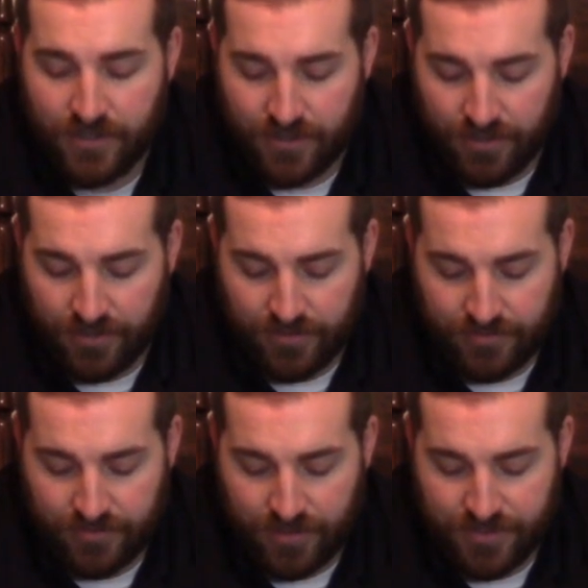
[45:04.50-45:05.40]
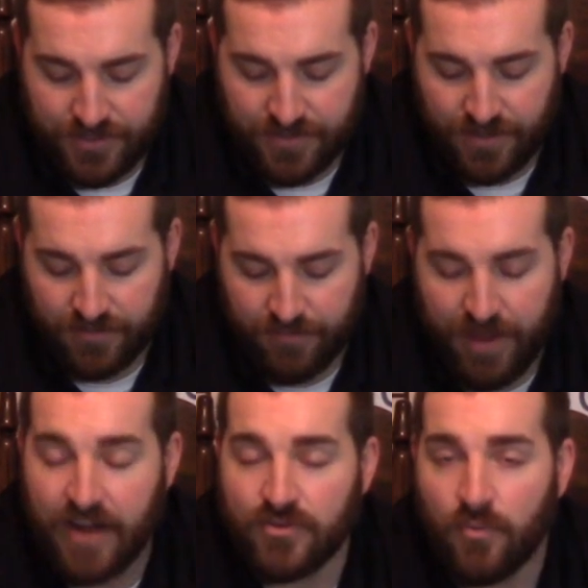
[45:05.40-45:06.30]
Uh, I just think that
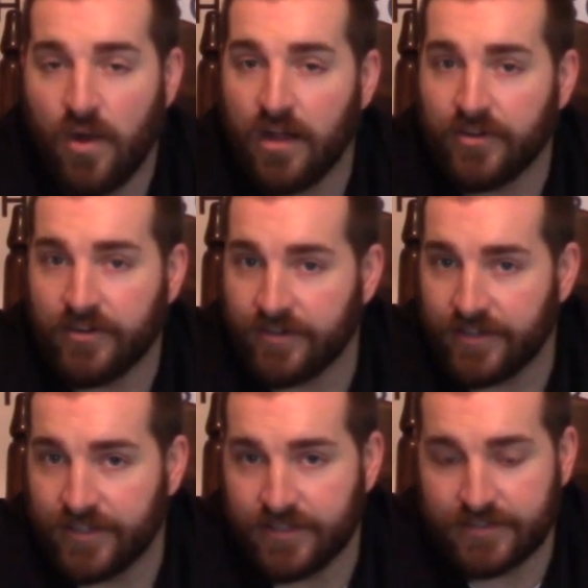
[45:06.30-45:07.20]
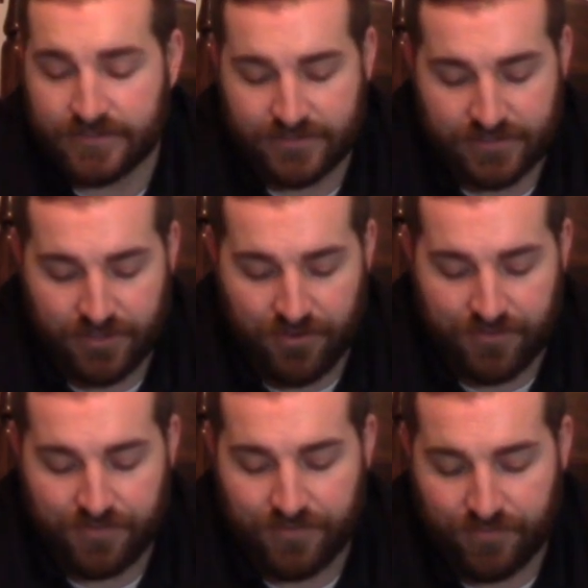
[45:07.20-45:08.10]
Patrick Walker is, you know,
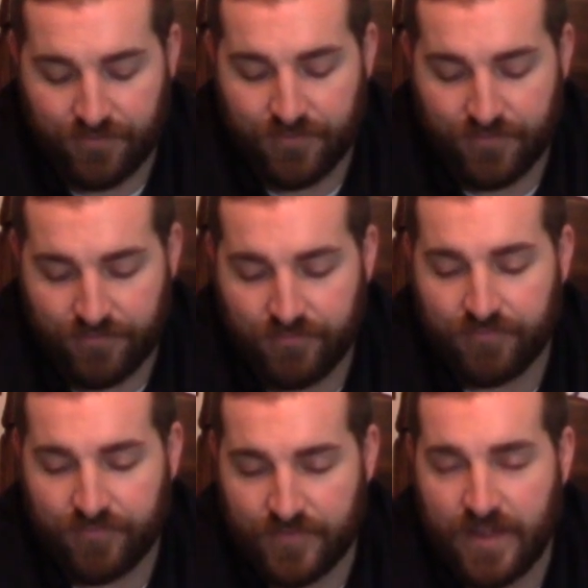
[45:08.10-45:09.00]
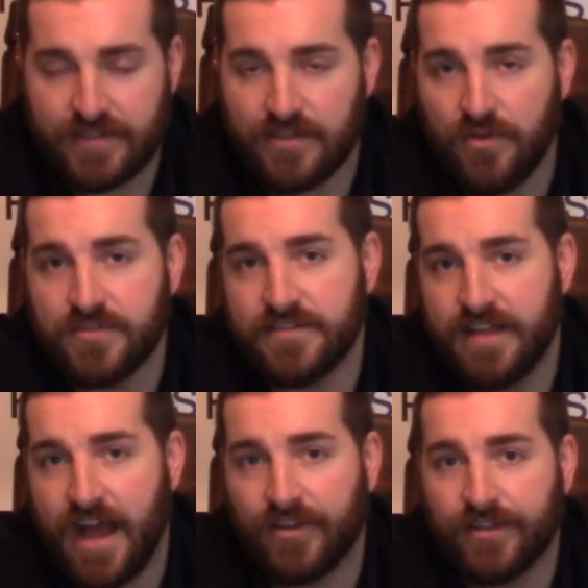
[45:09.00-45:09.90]
has loads of
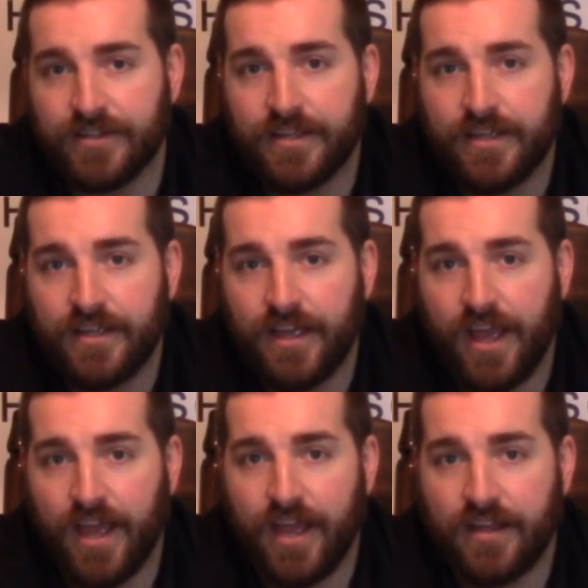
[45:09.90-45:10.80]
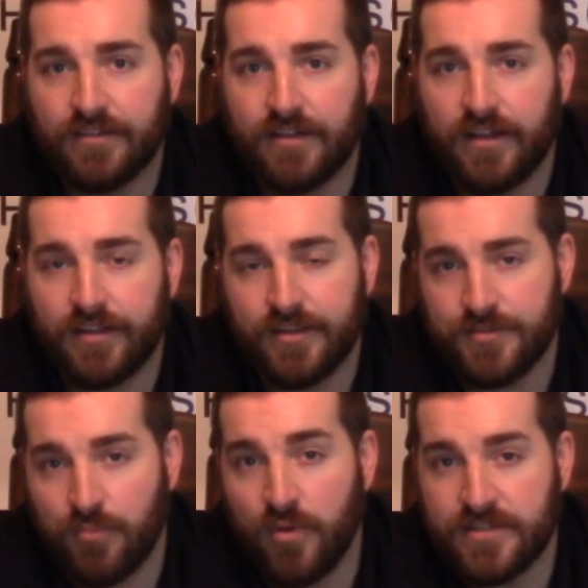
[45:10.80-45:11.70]
talent and uh,
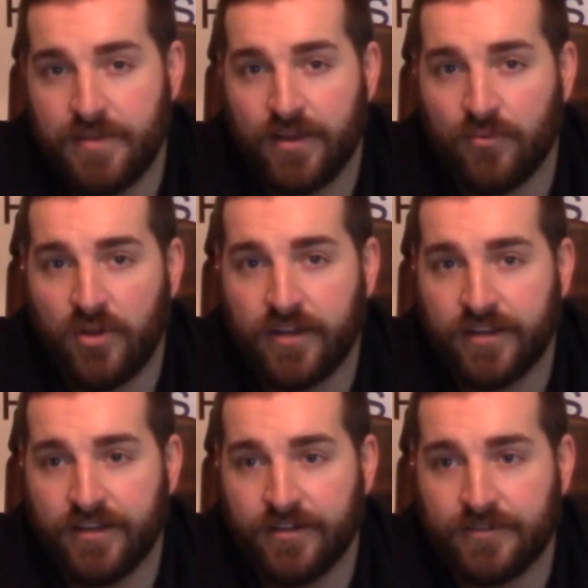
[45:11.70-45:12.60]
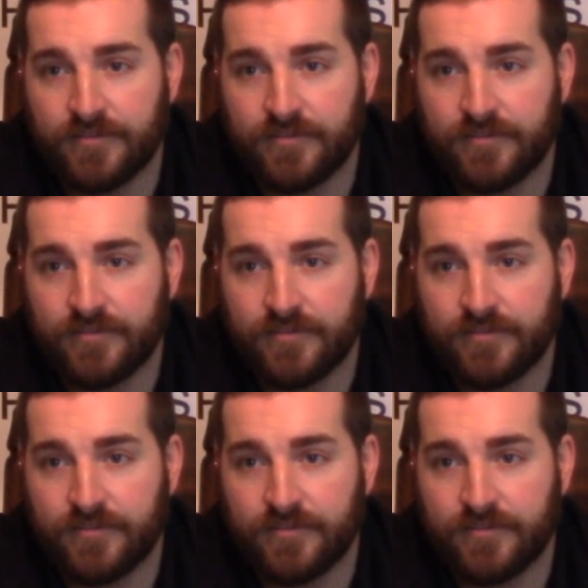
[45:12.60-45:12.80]
he's poised to make a run here.